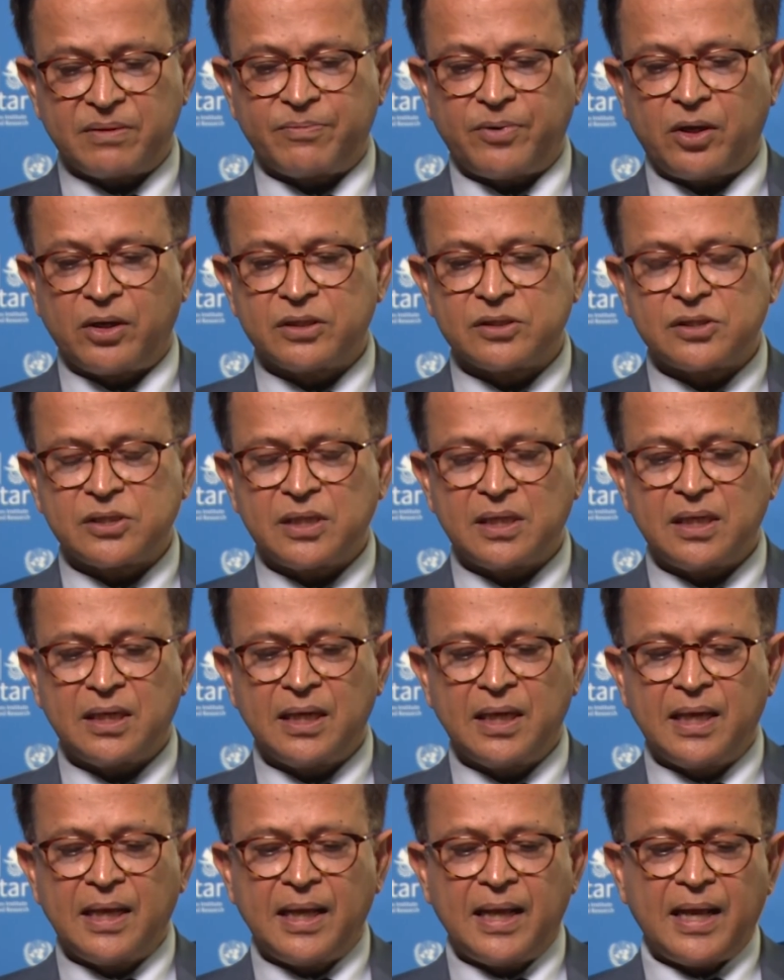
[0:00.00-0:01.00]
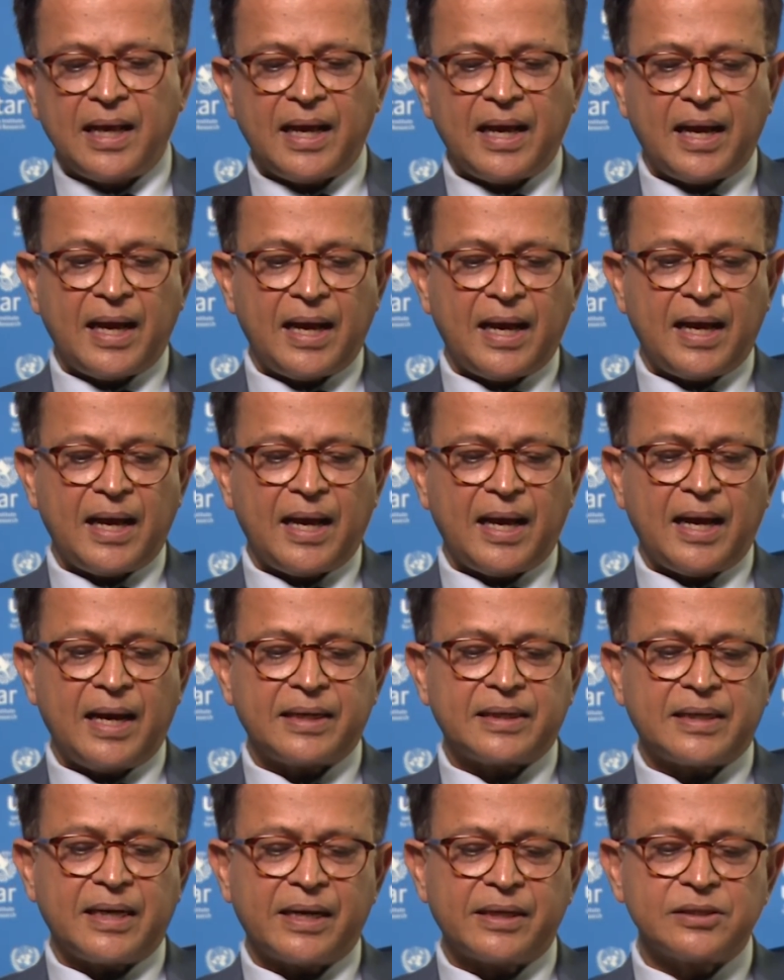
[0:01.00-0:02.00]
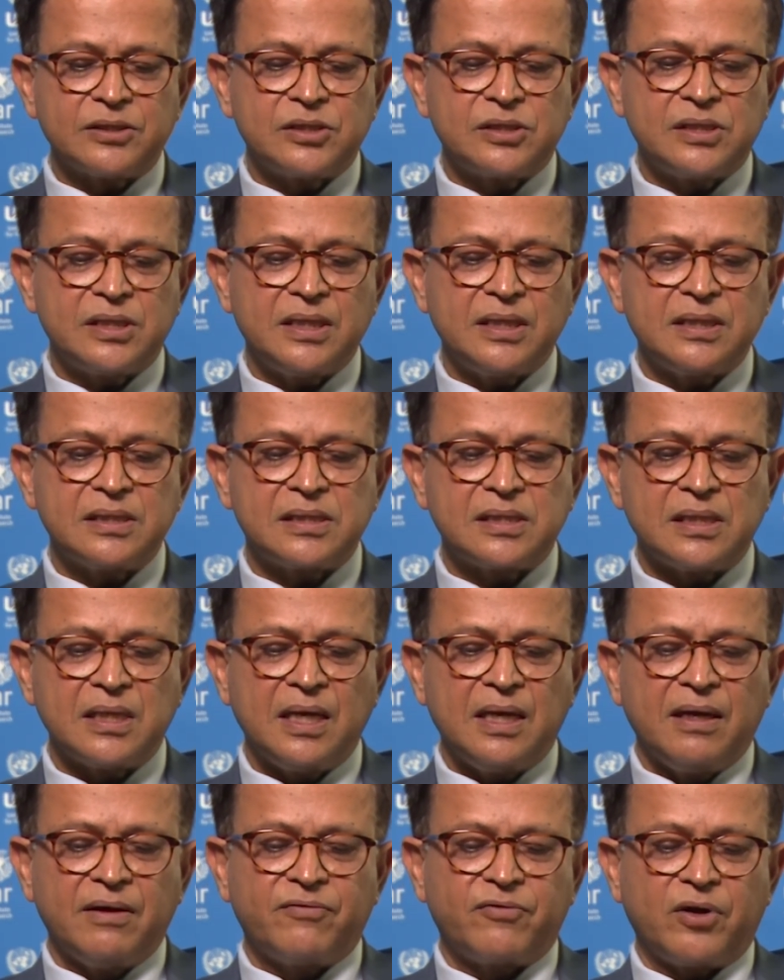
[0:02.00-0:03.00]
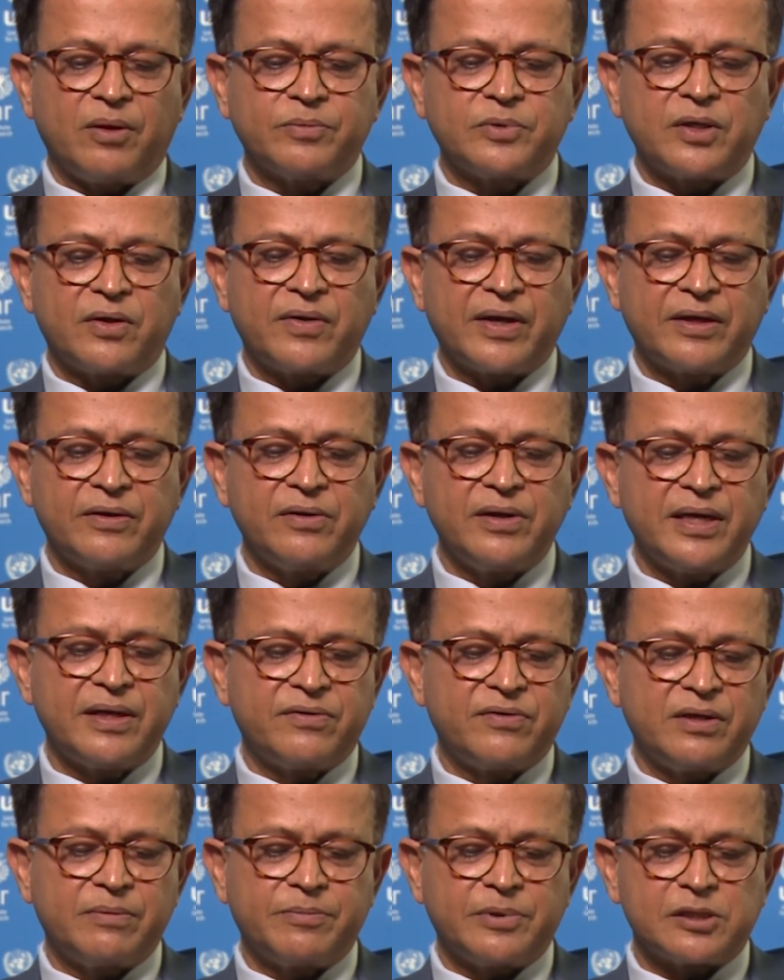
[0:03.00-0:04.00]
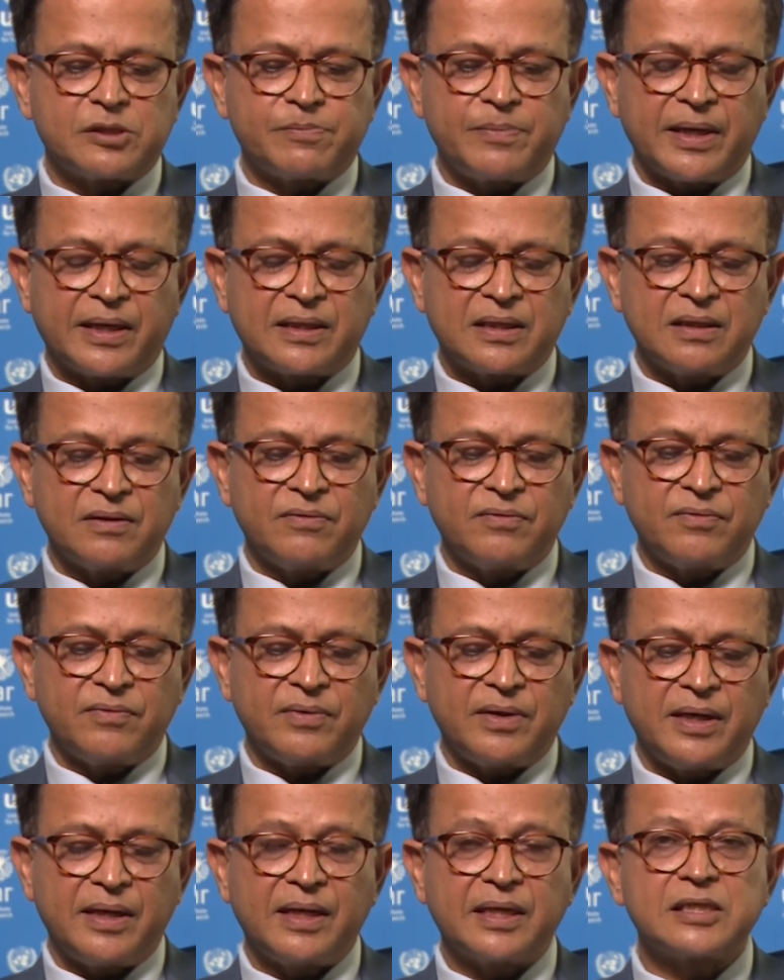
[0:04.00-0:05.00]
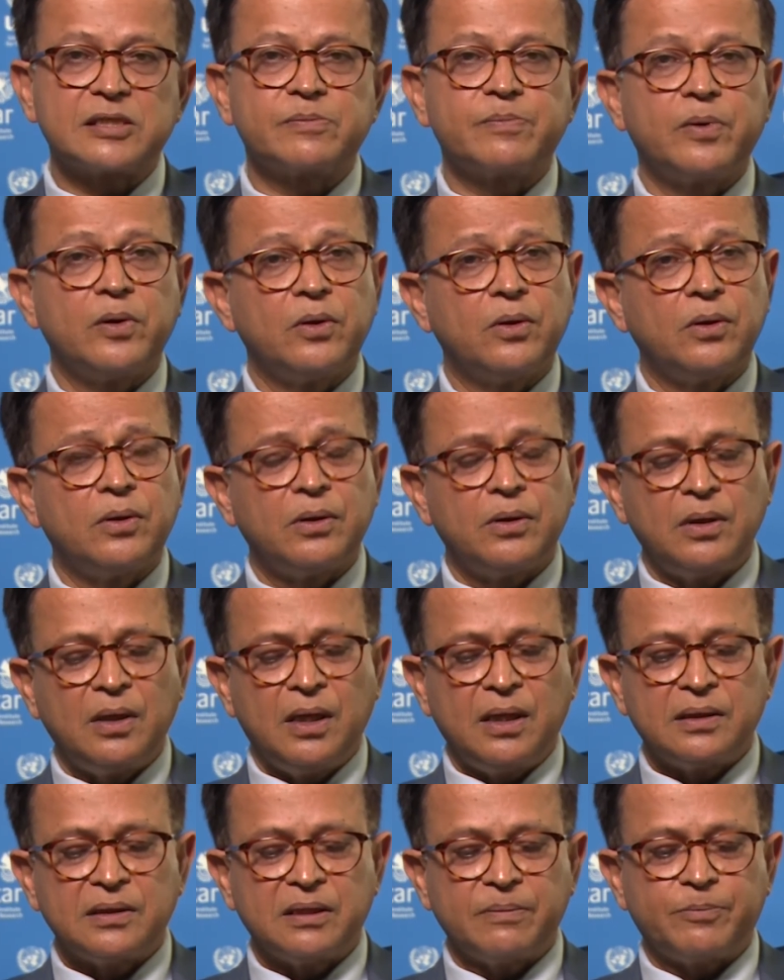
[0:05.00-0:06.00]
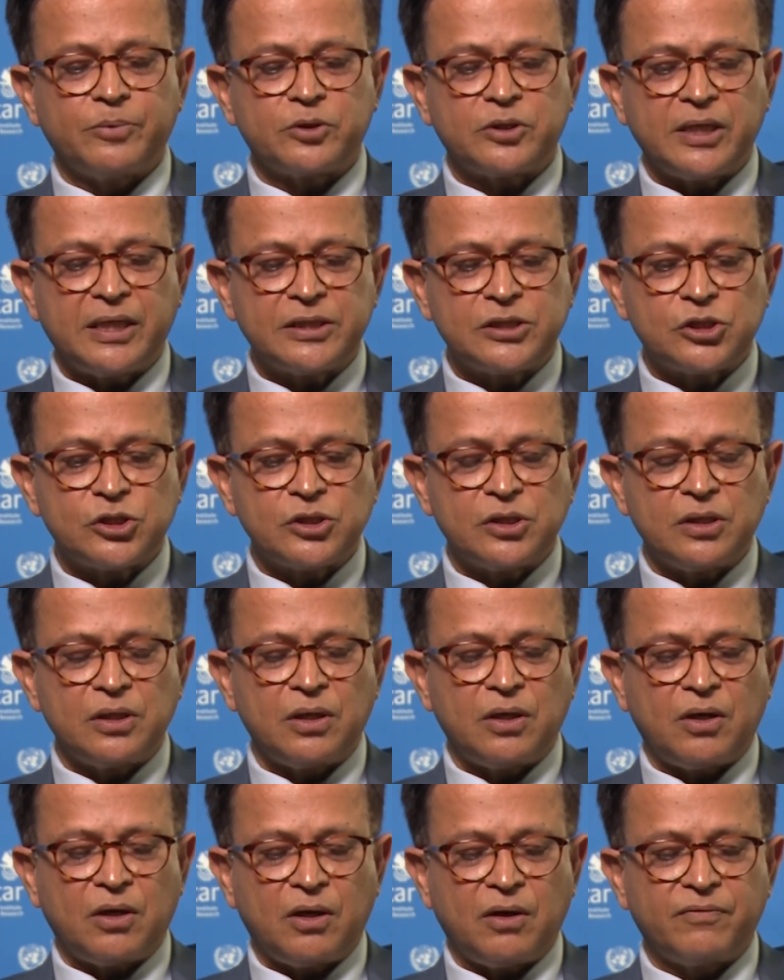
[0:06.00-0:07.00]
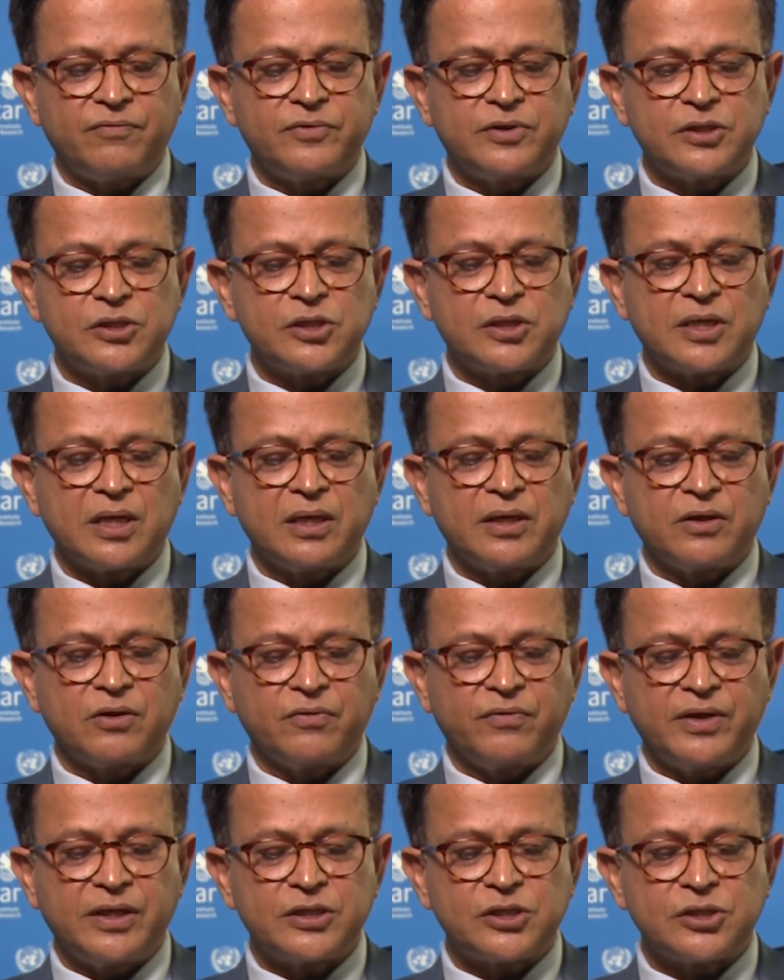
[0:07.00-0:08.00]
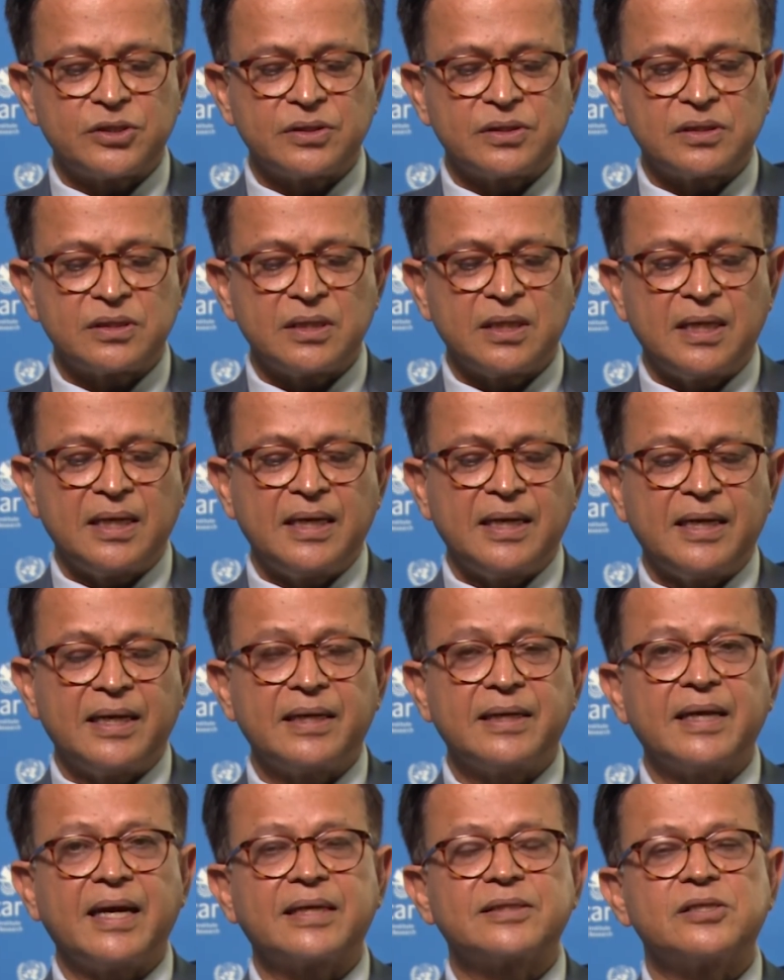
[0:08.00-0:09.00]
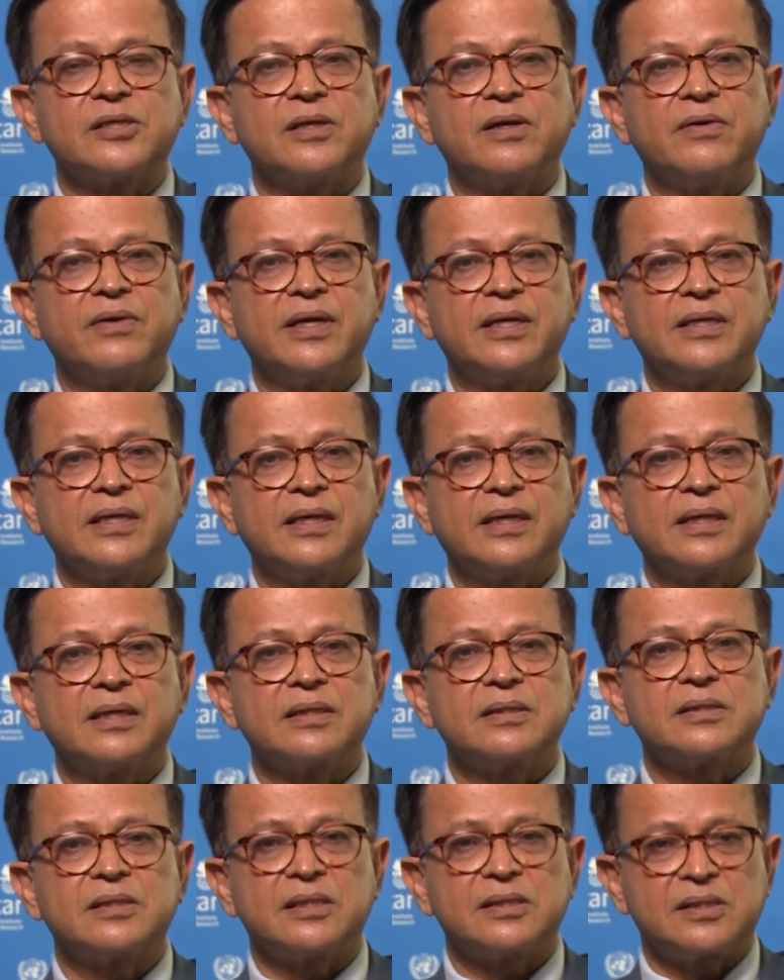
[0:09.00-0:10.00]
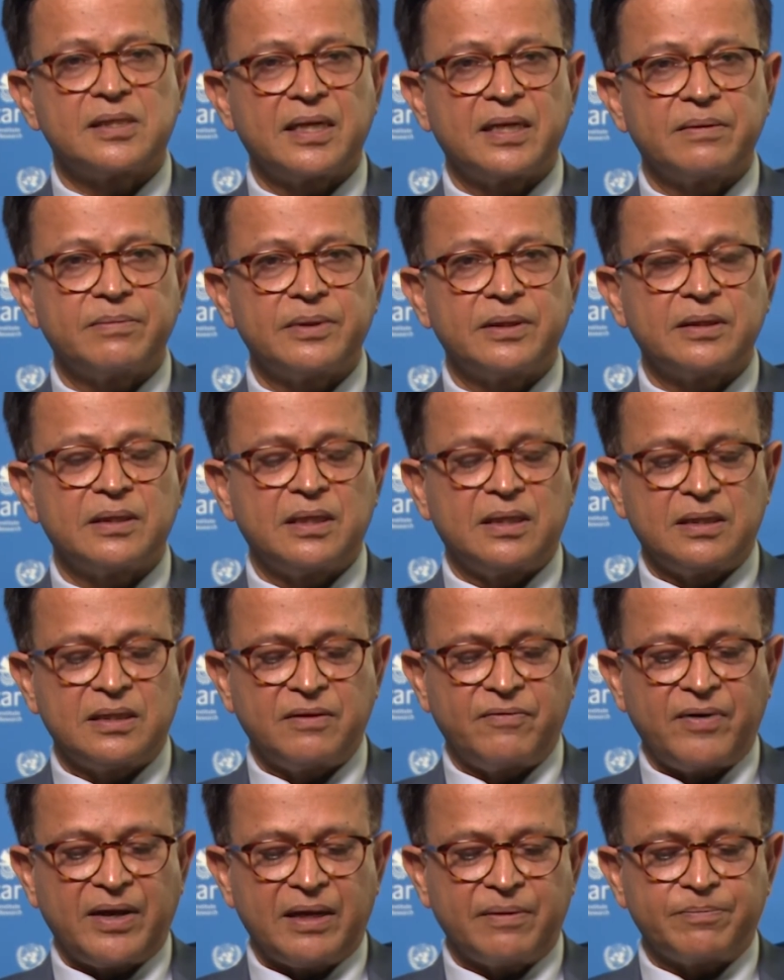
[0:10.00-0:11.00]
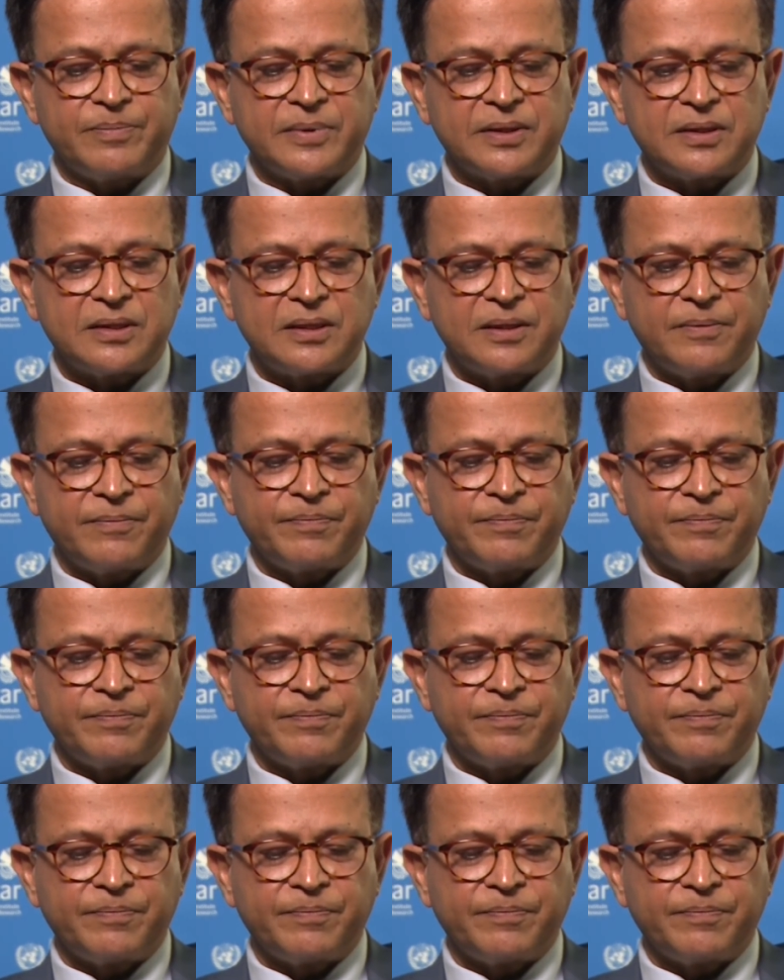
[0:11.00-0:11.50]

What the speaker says: policy and currencies from the regulatory perspective, and explore the potential of digital innovations in accelerating sustainable development.